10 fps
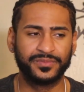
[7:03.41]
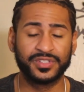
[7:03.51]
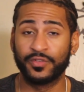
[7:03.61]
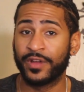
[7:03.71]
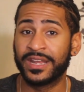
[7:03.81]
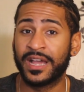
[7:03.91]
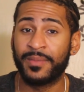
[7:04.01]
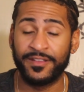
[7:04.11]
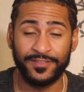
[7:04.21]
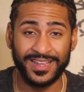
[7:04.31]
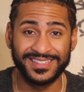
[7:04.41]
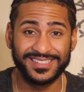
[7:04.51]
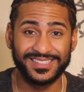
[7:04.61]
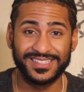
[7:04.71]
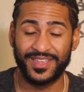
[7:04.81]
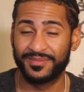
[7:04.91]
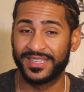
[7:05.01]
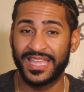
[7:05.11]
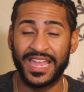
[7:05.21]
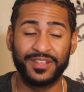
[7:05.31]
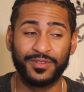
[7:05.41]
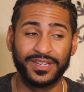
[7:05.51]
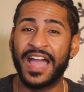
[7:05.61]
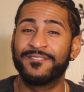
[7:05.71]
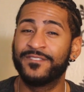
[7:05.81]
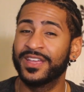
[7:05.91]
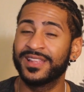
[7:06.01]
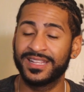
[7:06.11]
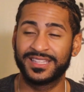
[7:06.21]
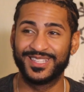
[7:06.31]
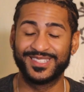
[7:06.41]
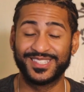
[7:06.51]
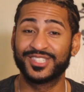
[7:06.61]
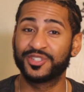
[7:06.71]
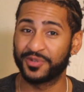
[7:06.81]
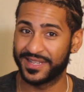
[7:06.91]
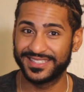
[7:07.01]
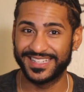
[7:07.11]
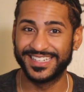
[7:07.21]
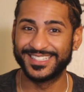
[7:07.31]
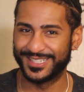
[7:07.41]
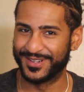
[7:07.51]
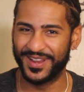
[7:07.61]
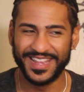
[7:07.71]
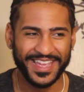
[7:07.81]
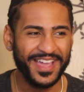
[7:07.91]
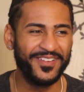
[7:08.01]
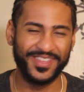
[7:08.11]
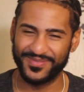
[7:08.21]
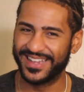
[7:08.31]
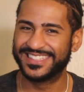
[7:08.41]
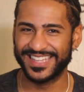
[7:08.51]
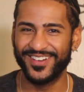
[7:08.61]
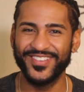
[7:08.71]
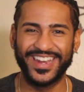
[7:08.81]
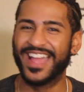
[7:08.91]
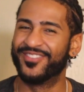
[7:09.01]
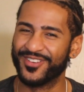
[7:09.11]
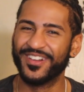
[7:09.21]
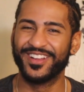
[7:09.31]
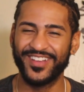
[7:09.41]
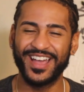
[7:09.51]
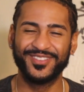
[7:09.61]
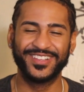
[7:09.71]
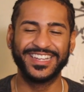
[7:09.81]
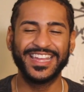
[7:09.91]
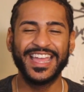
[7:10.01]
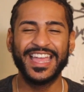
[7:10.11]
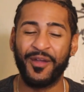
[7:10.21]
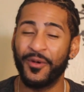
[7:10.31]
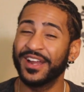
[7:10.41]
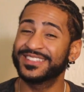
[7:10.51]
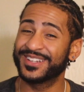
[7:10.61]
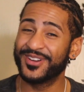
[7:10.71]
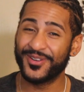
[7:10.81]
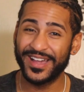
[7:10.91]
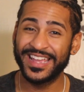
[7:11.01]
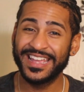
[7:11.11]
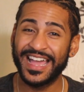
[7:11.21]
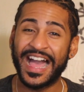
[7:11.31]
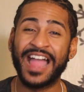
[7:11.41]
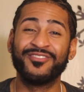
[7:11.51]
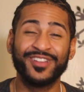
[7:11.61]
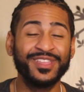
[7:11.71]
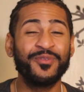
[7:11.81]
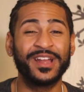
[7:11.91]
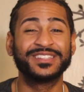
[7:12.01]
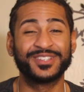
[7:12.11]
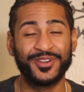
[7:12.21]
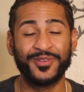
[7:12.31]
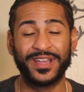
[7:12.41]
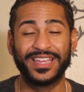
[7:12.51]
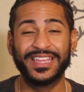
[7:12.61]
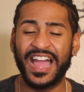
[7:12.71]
So right now, my friends, family, anyone, I feel like there's this trust issue with myself and everyone around me. I want it to go away. I really want it to go away.